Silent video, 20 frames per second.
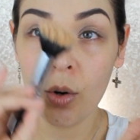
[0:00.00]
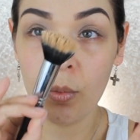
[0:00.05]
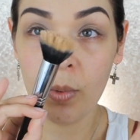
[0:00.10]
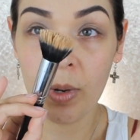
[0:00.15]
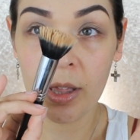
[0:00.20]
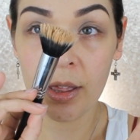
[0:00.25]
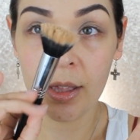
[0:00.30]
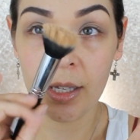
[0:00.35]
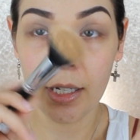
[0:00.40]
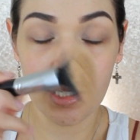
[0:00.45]

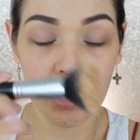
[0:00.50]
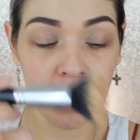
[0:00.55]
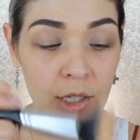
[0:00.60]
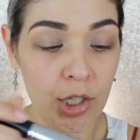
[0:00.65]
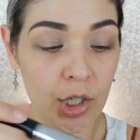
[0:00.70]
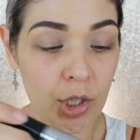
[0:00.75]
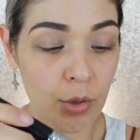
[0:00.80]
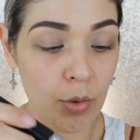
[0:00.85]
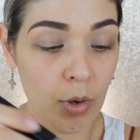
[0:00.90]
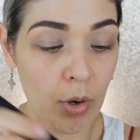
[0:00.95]
with this
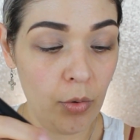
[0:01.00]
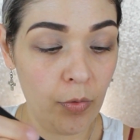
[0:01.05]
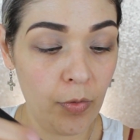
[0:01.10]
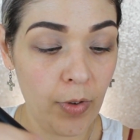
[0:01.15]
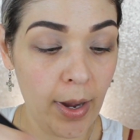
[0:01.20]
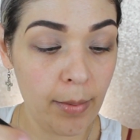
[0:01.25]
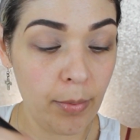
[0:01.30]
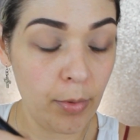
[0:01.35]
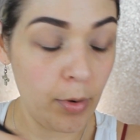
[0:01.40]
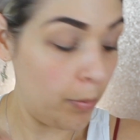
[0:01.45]
duo
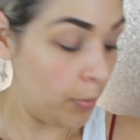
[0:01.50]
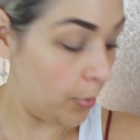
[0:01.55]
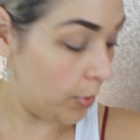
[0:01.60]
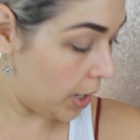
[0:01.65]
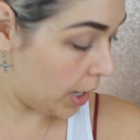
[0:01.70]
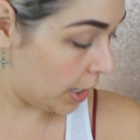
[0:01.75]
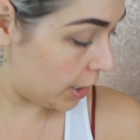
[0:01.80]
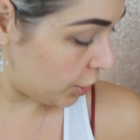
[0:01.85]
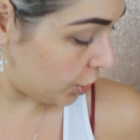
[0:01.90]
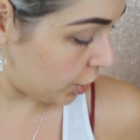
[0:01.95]
fiber
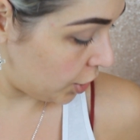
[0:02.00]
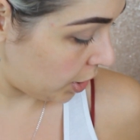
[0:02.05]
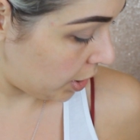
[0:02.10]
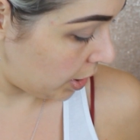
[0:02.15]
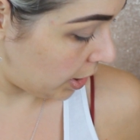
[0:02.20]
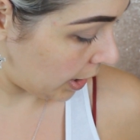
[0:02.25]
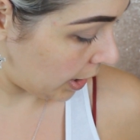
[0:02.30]
brush